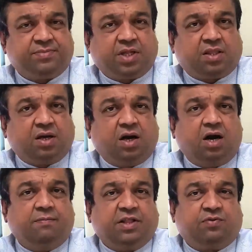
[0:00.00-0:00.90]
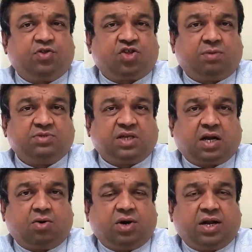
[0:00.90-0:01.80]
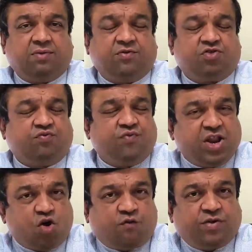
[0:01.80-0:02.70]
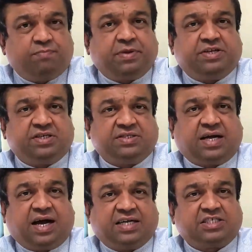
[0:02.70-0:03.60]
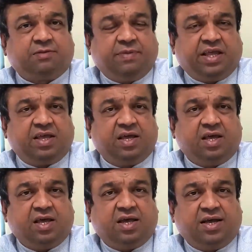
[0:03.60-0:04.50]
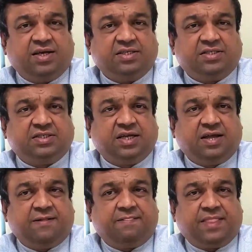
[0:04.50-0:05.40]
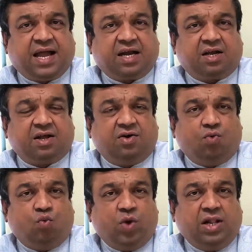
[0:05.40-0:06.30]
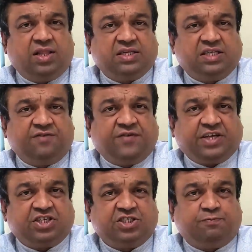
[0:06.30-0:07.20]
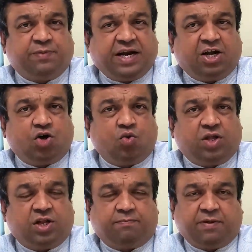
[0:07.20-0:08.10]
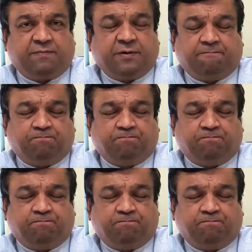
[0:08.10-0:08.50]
the third myth which comes around and which very often patients ask me is that will this infection spread to other people?